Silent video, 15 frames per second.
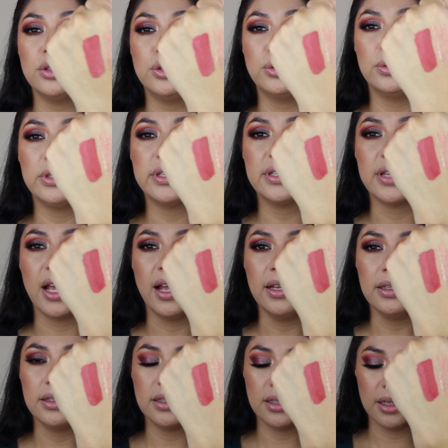
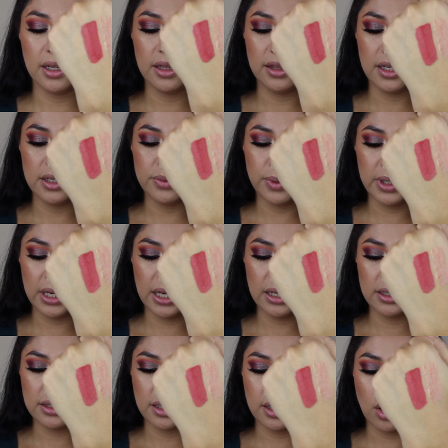Dulcette. This one
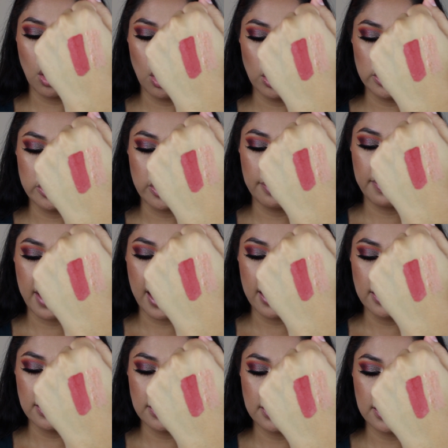is an ultra
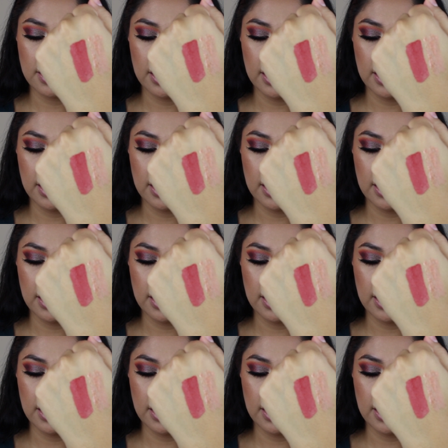matte